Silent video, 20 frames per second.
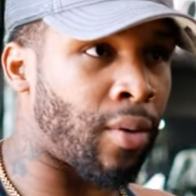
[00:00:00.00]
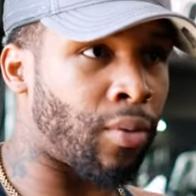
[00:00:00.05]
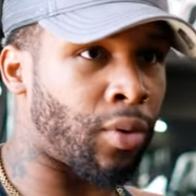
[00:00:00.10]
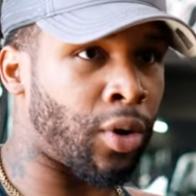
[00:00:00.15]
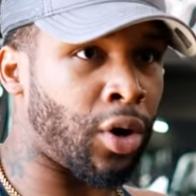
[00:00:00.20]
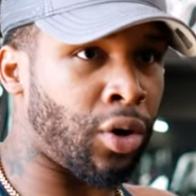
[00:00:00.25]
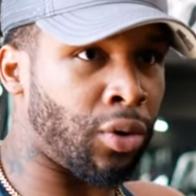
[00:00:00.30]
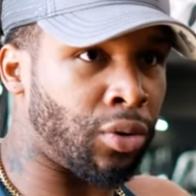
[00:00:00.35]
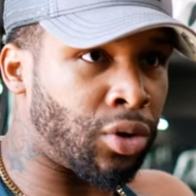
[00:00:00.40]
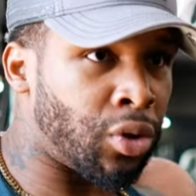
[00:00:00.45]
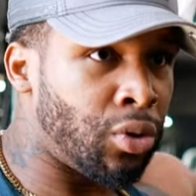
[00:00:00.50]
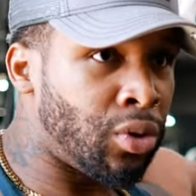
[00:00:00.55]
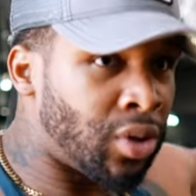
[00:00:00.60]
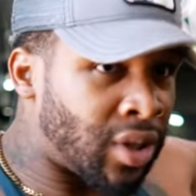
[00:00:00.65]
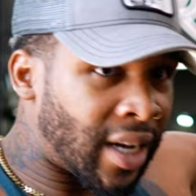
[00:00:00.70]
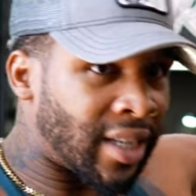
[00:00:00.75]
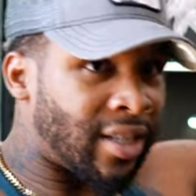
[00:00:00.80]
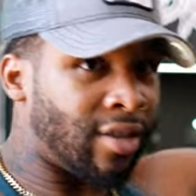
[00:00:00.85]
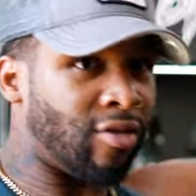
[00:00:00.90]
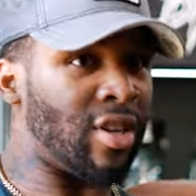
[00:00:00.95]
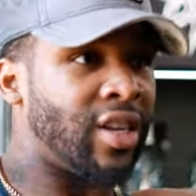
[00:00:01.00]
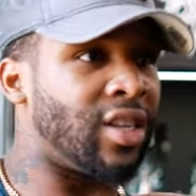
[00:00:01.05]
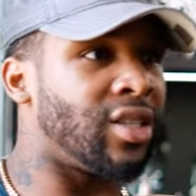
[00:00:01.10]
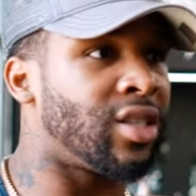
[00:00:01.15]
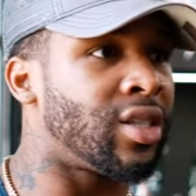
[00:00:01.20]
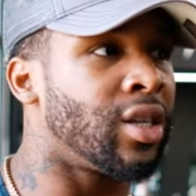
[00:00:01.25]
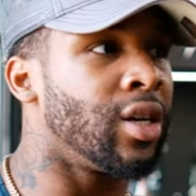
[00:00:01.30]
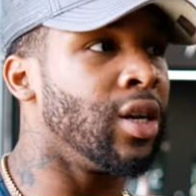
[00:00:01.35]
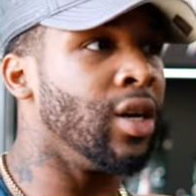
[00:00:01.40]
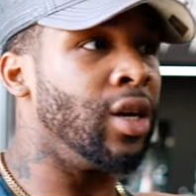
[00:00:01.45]
We're gonna do two sets of this
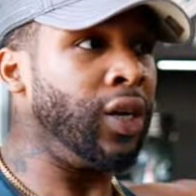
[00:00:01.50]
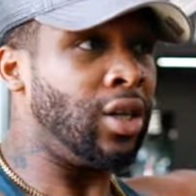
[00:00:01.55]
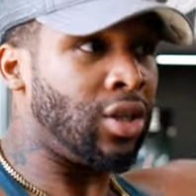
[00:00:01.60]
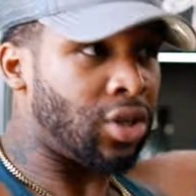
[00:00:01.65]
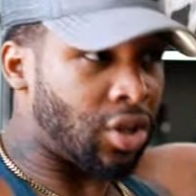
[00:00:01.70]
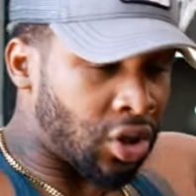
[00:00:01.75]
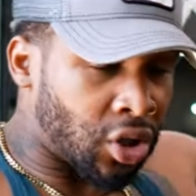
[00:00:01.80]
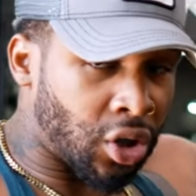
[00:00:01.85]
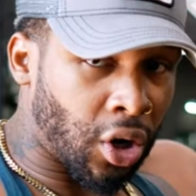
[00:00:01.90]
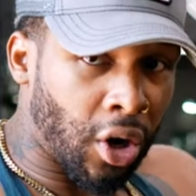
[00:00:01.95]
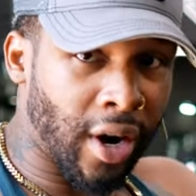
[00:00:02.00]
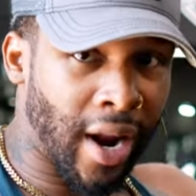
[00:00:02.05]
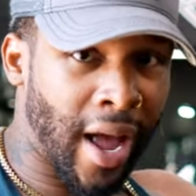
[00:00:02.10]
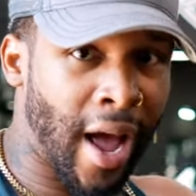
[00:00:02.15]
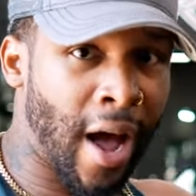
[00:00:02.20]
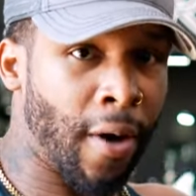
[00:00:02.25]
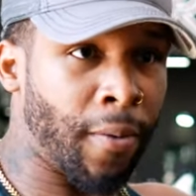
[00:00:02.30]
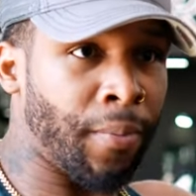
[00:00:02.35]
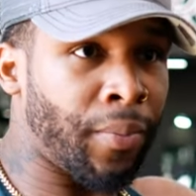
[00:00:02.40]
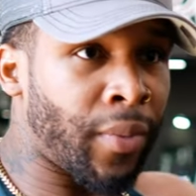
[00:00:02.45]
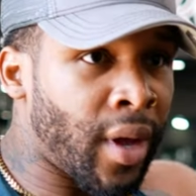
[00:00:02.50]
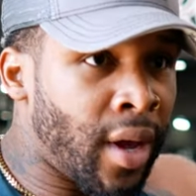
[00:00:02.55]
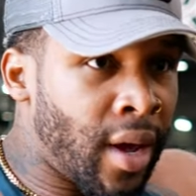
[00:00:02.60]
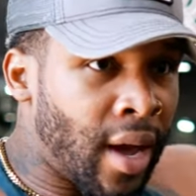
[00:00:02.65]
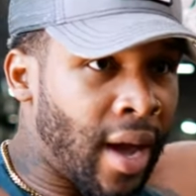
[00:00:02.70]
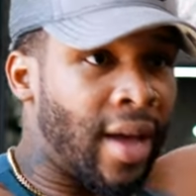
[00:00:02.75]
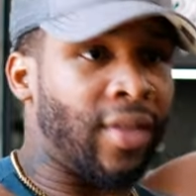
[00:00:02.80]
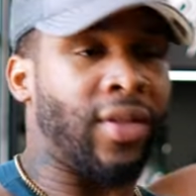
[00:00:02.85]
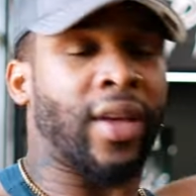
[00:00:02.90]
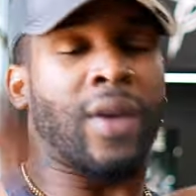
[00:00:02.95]
to start out,
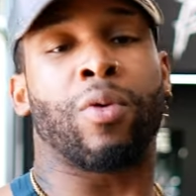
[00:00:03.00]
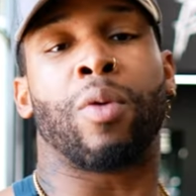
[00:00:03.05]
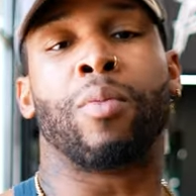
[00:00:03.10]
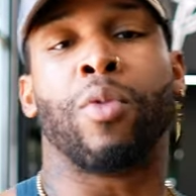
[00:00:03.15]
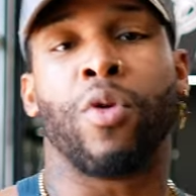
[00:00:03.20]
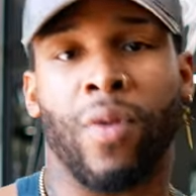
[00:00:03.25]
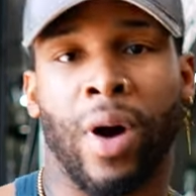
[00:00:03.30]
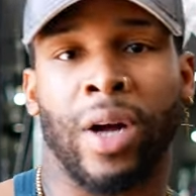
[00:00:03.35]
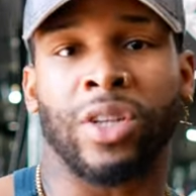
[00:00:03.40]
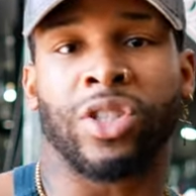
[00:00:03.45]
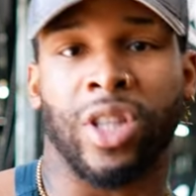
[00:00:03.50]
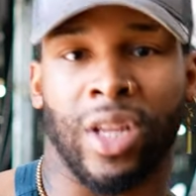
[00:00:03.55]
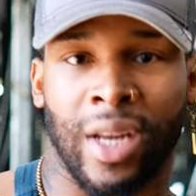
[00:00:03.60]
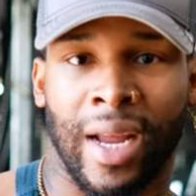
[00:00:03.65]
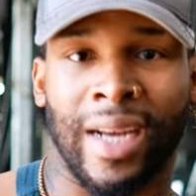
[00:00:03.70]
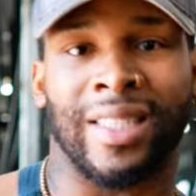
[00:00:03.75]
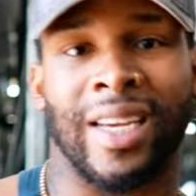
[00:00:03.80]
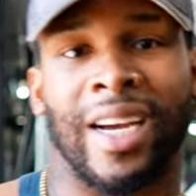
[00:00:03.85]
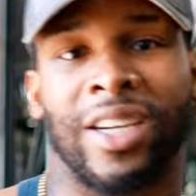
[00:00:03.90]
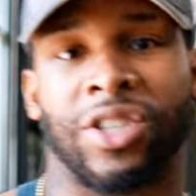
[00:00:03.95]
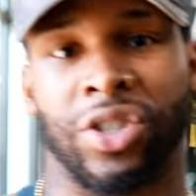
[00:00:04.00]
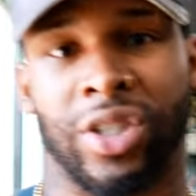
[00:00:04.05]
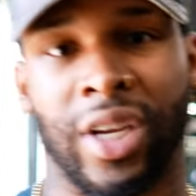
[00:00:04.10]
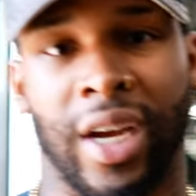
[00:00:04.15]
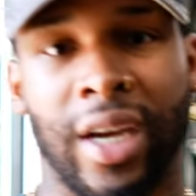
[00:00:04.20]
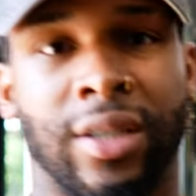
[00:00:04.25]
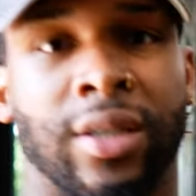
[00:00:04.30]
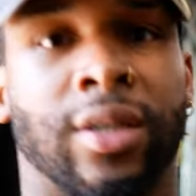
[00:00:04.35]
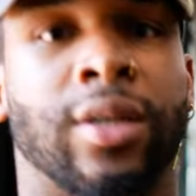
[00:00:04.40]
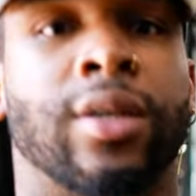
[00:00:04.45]
and then we'll move on to the next exercise.